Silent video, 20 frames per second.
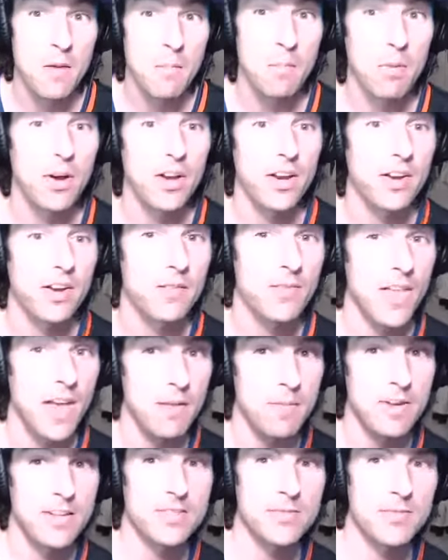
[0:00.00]
But
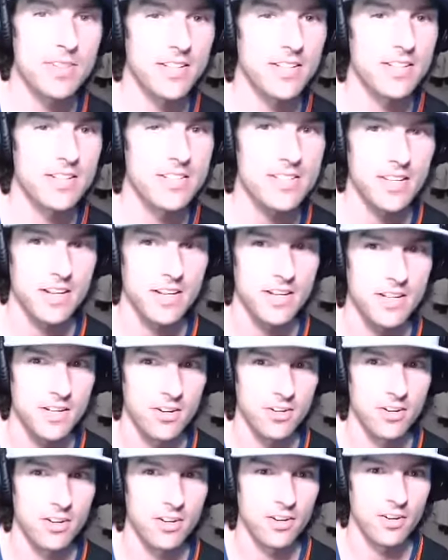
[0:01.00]
that makes me think it's like a
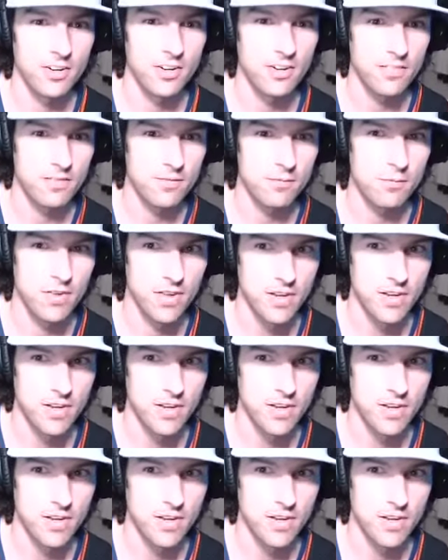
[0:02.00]
younger like